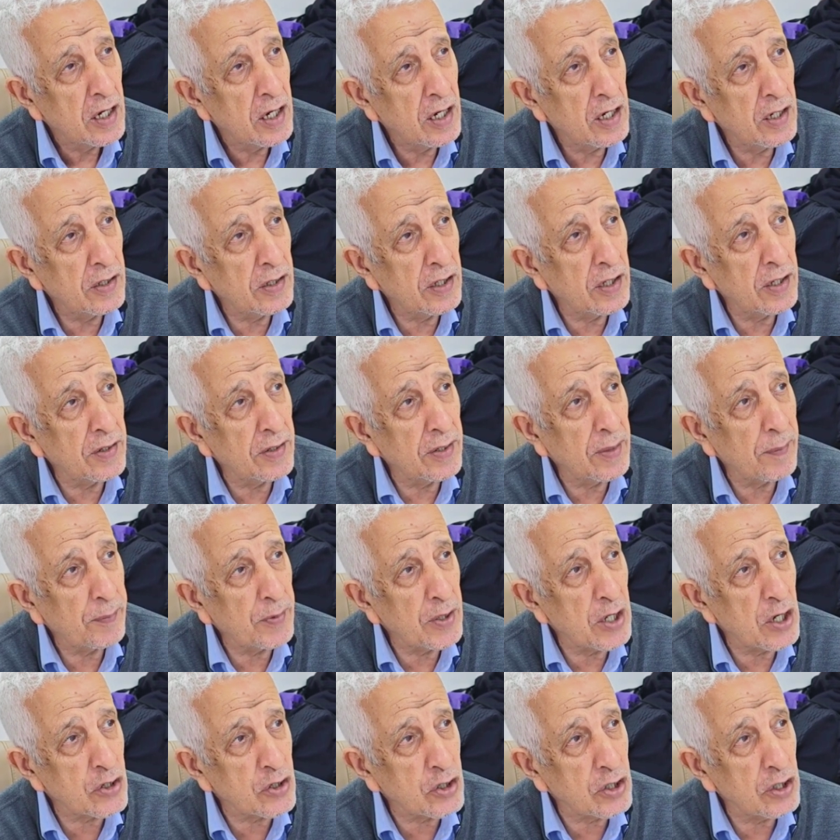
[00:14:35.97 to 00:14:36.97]
in the
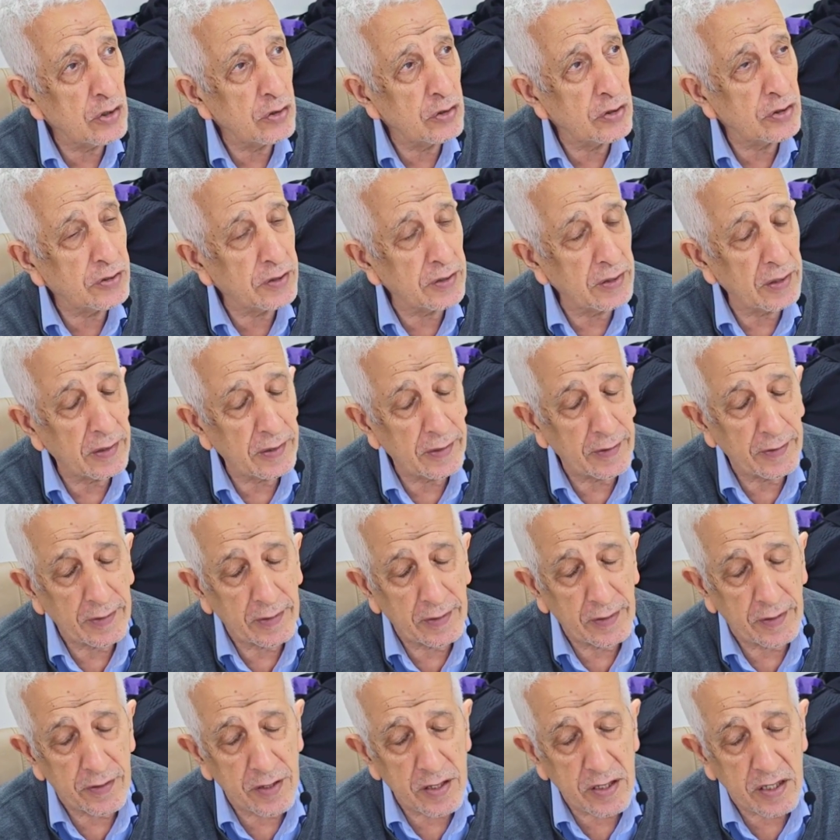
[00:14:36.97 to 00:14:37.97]
patient
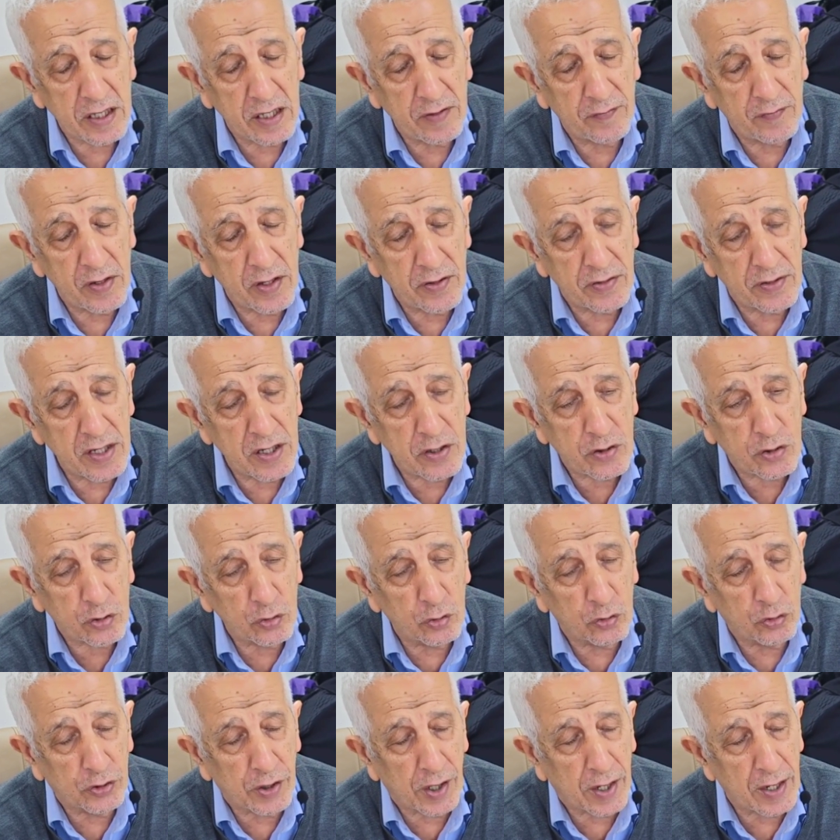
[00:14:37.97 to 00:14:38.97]
receiving these
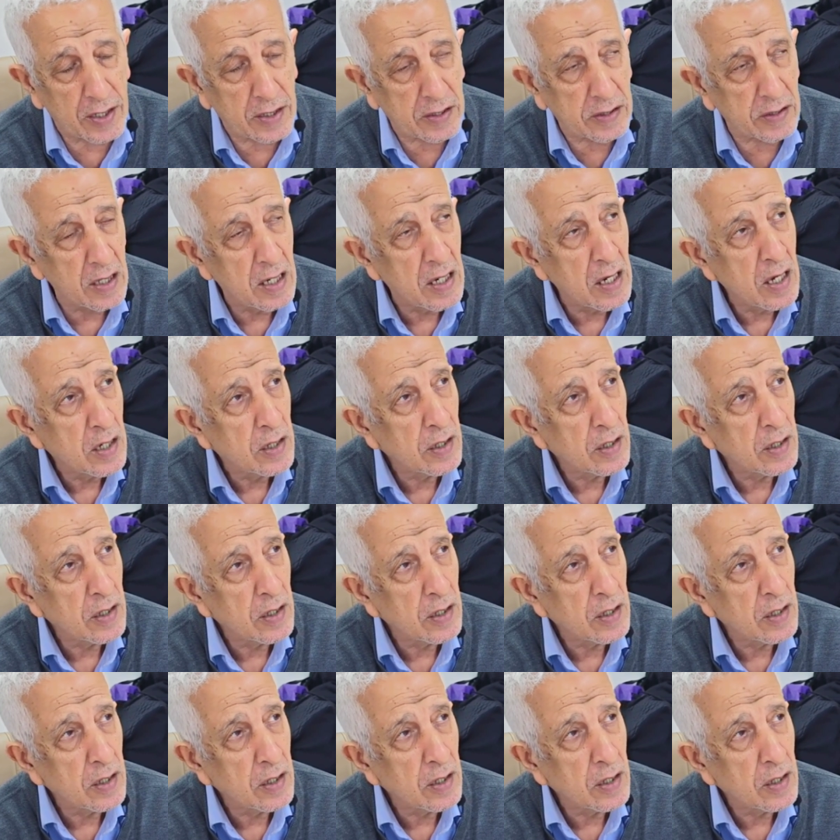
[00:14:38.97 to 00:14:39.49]
two drugs,